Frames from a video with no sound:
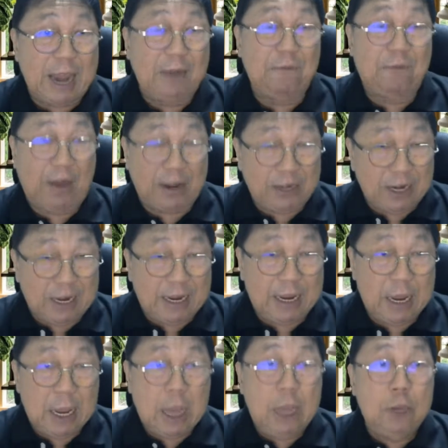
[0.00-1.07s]
And
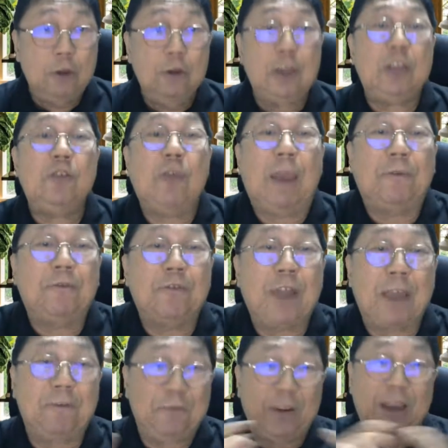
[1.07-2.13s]
finally, you need to have
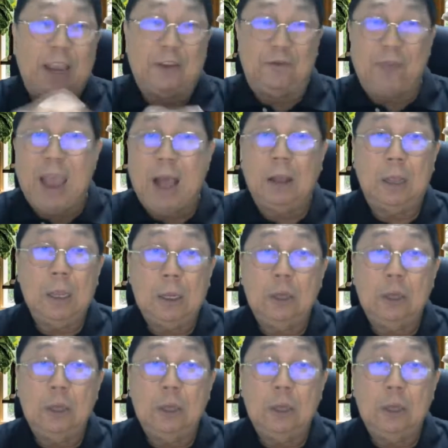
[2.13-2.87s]
traffic as well.